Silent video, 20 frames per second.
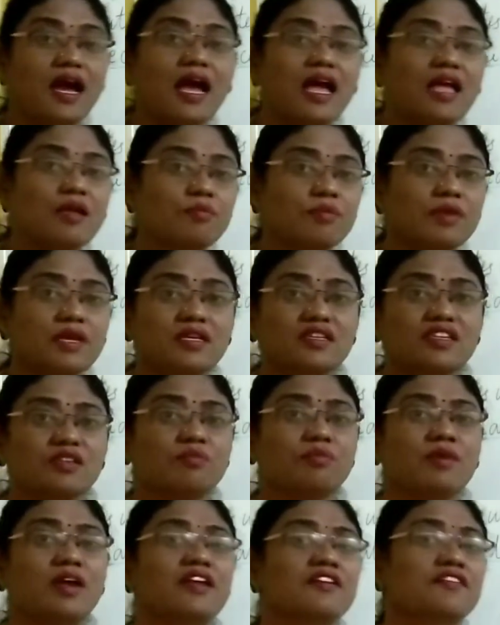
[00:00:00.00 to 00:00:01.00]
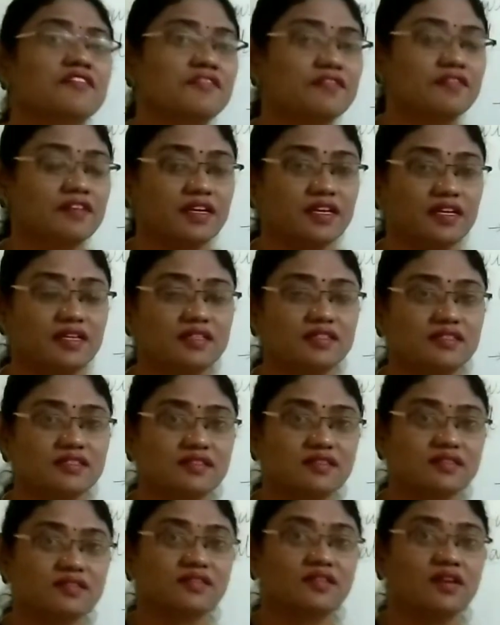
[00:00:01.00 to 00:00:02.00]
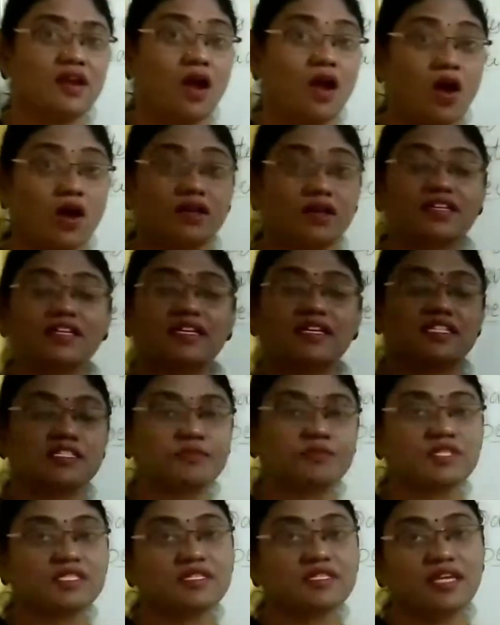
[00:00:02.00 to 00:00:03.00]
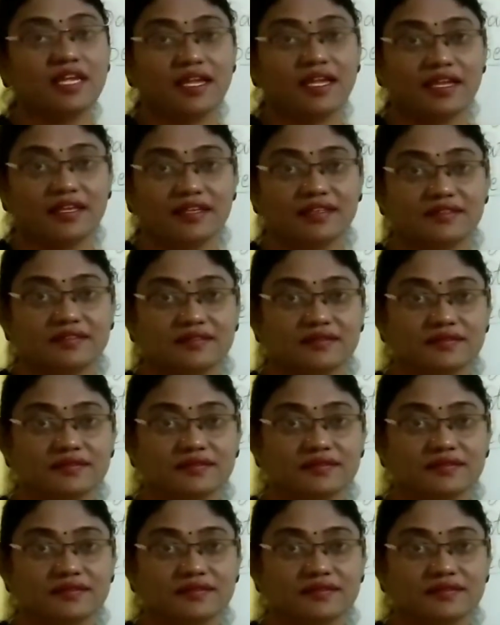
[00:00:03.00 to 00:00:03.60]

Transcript: I met my friends on Christmas Day.